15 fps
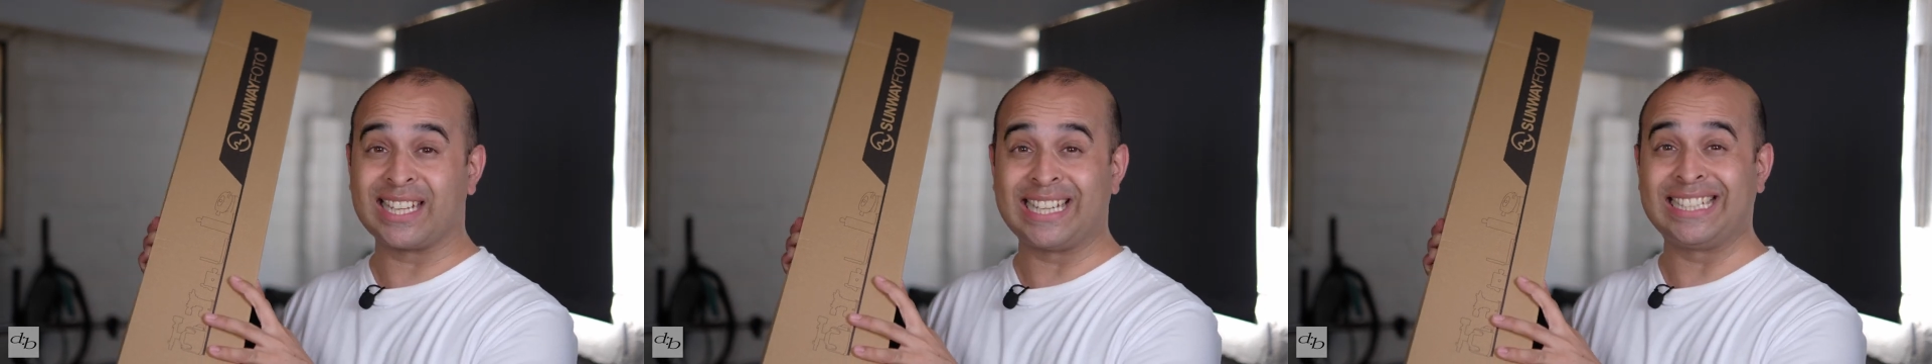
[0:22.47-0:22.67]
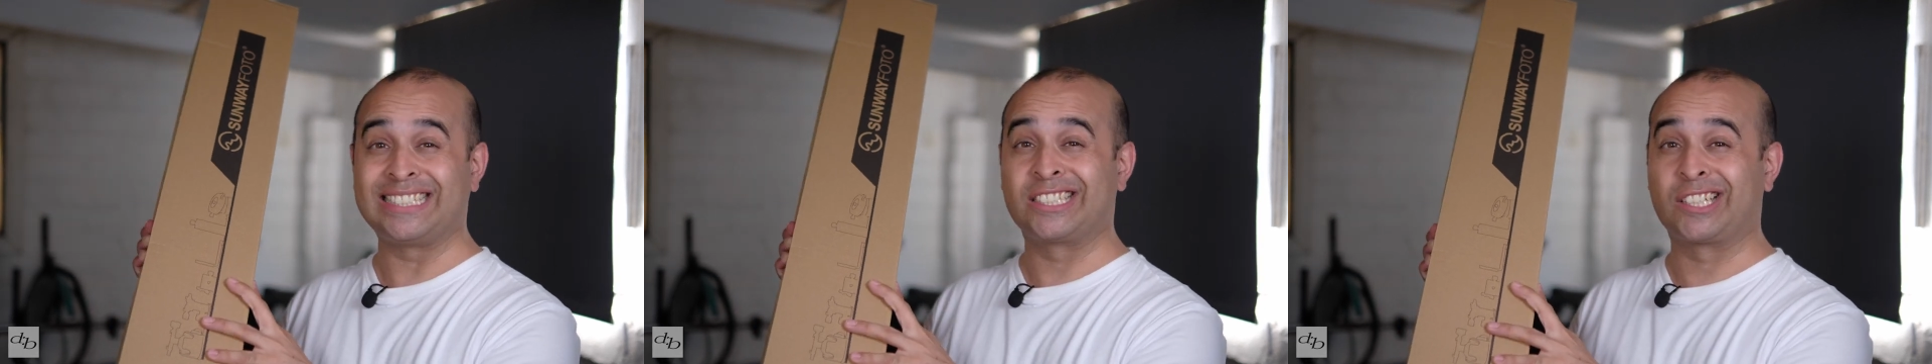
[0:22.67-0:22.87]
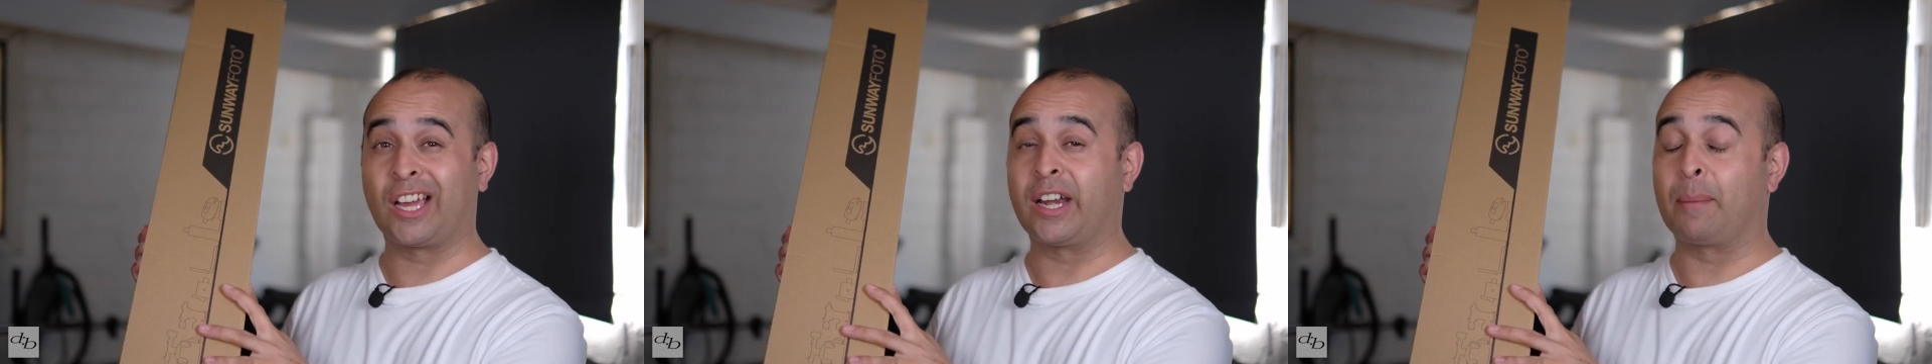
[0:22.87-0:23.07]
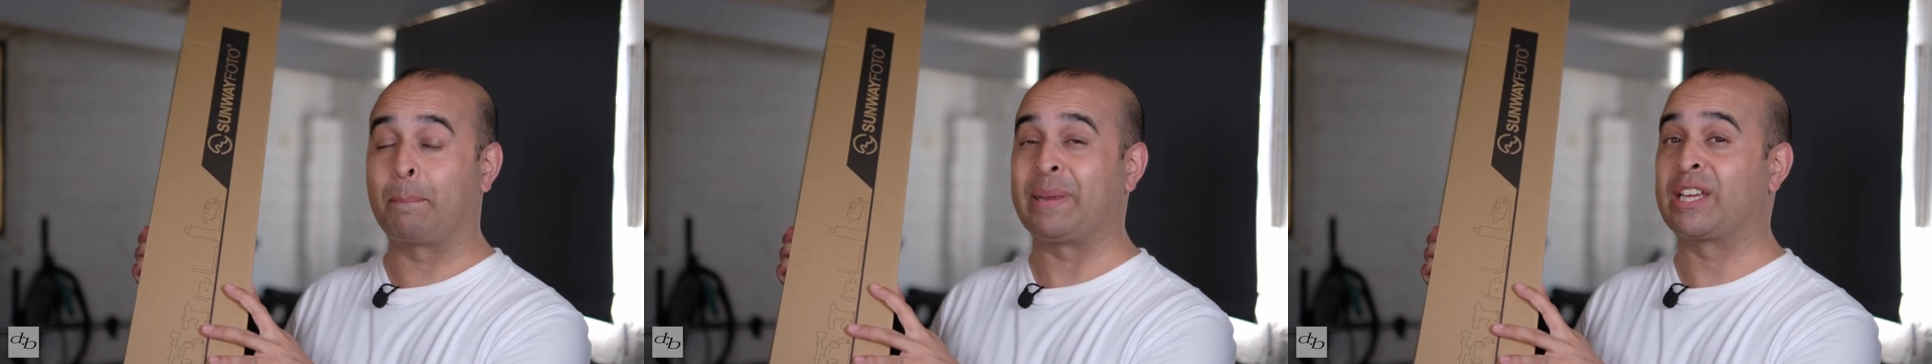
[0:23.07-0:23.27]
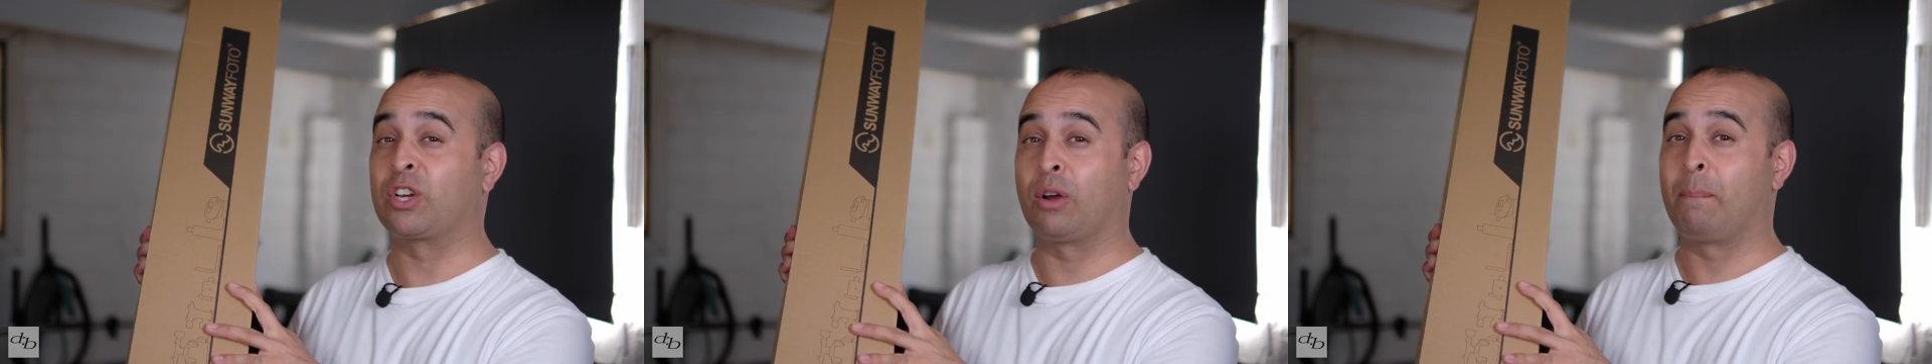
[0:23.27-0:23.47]
is going to
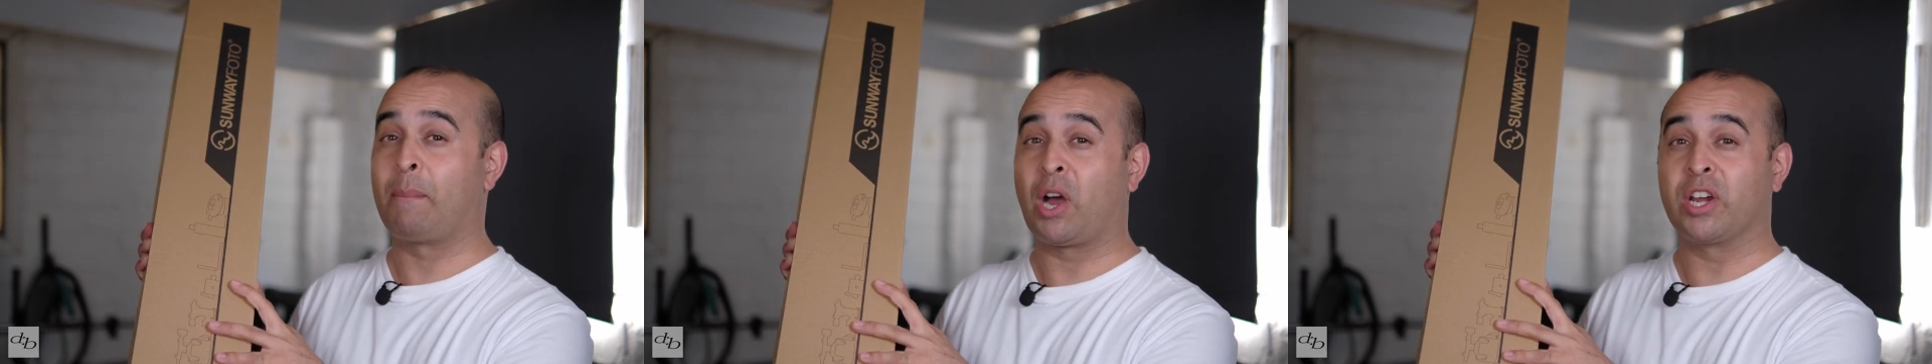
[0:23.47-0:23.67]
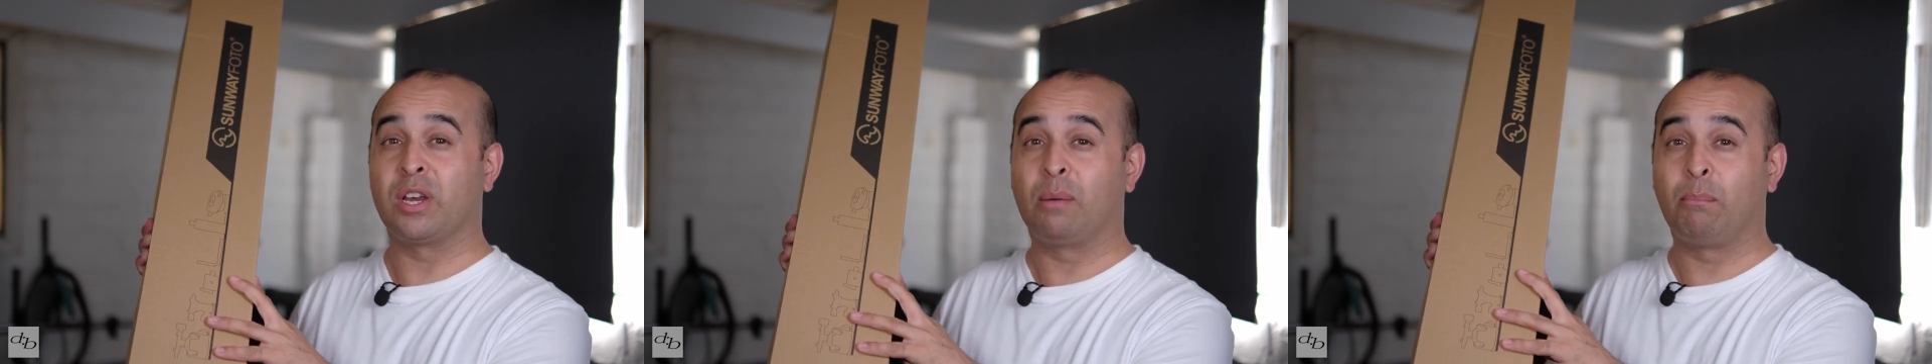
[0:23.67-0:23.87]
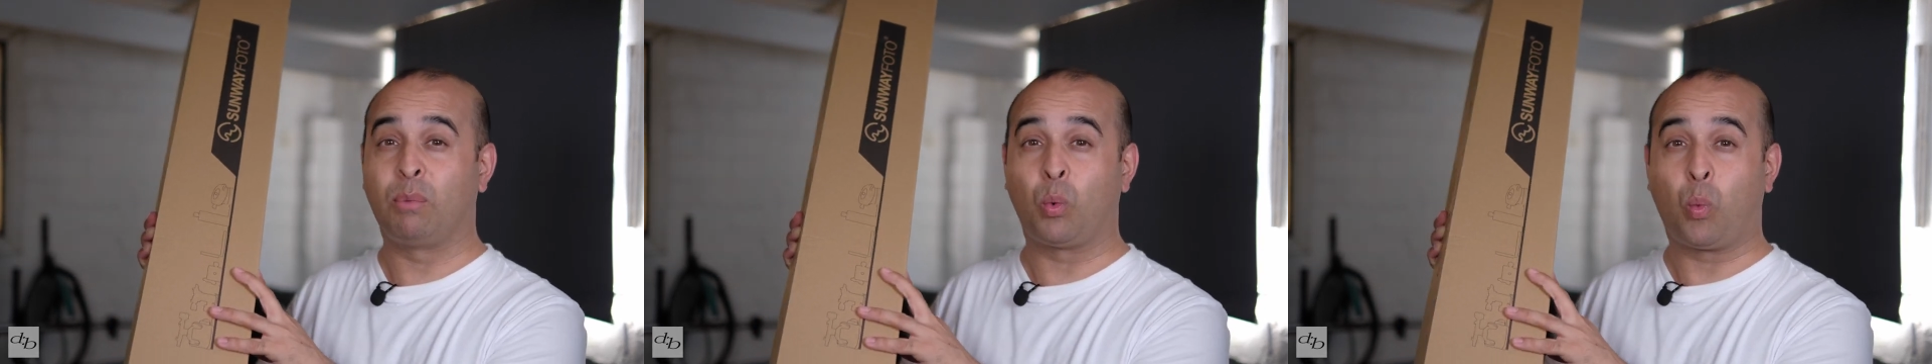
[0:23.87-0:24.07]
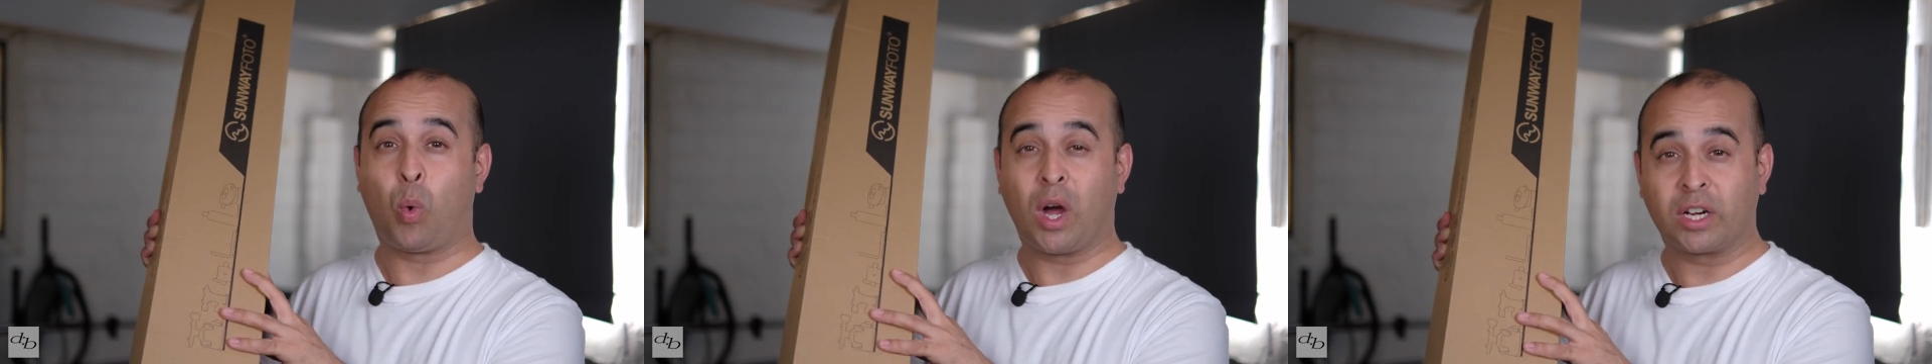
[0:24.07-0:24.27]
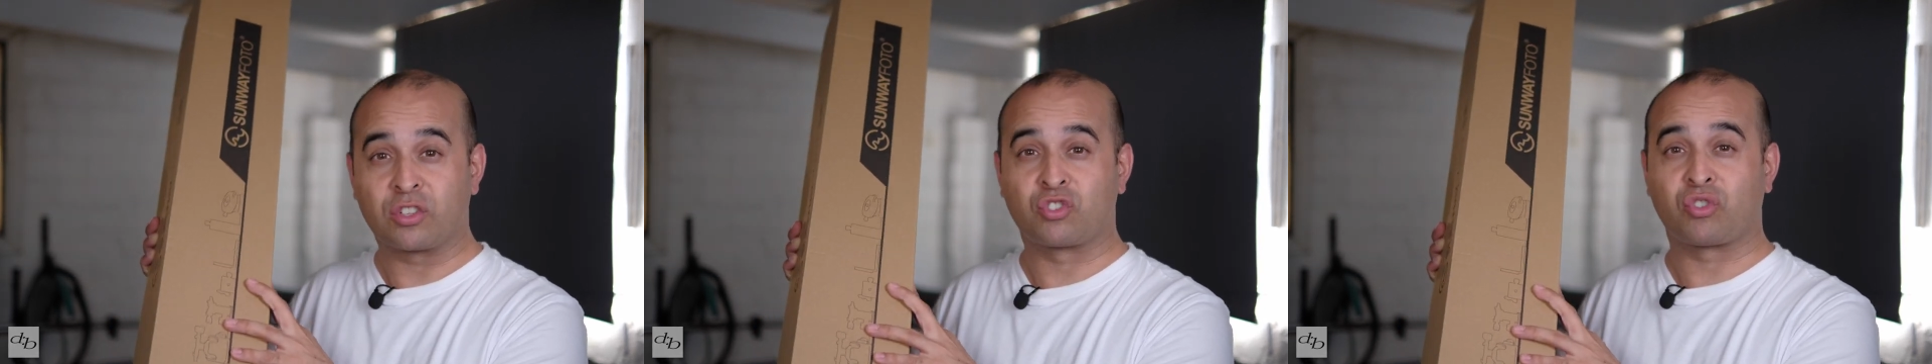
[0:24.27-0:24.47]
become my number
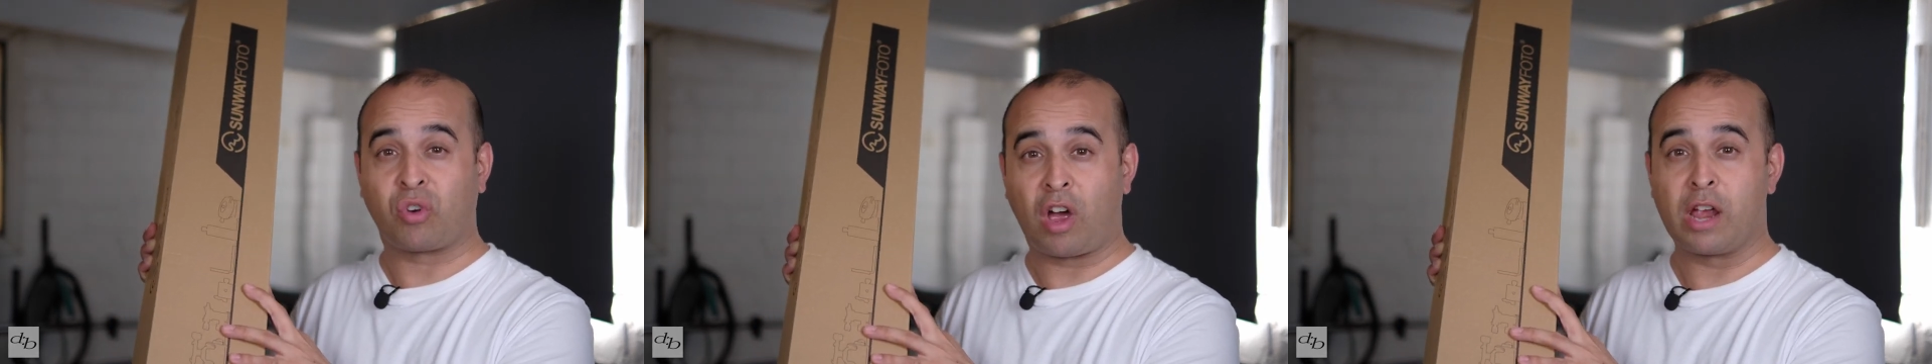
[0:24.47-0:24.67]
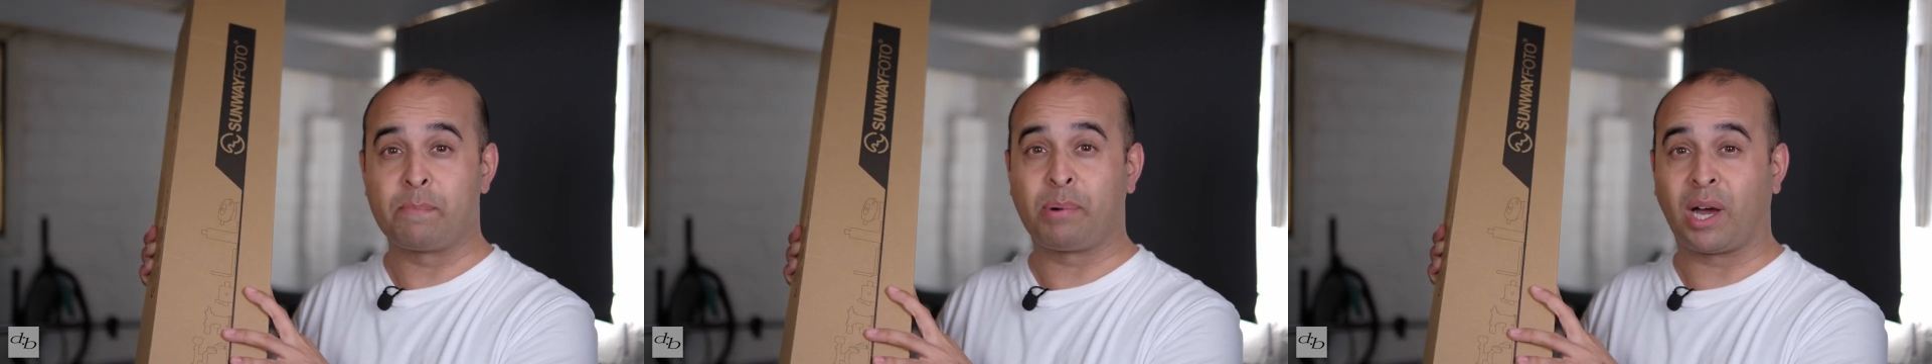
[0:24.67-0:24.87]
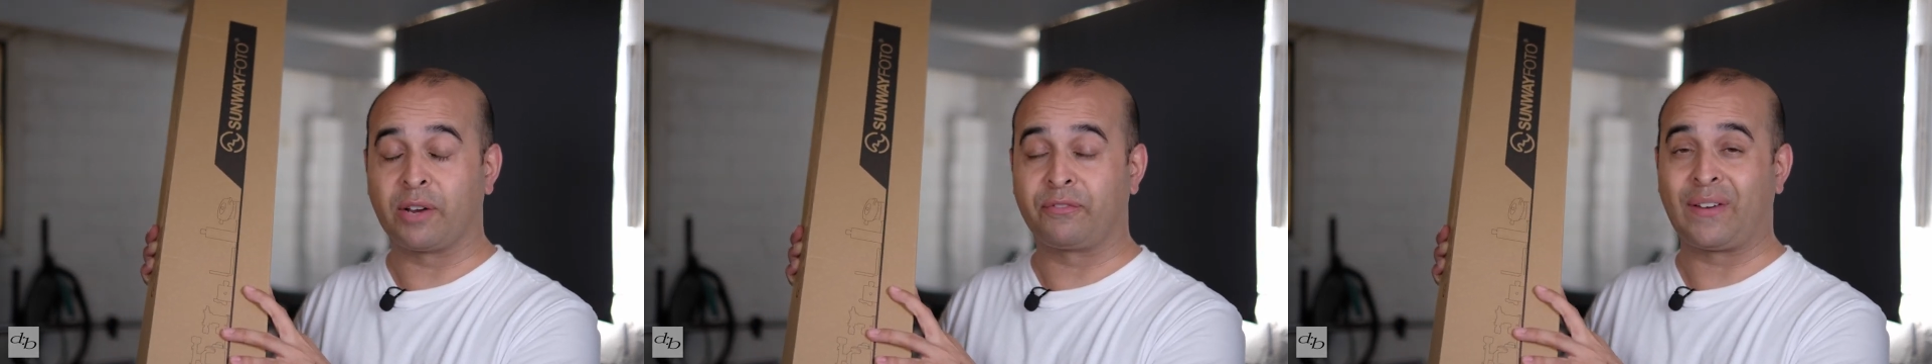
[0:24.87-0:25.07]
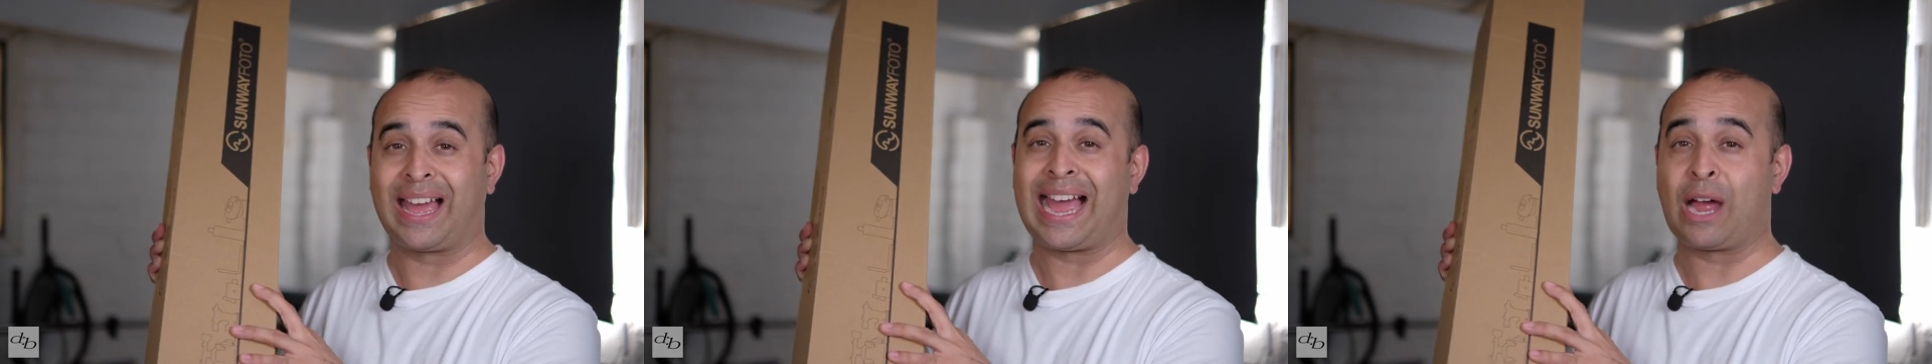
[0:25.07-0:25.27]
one tripod for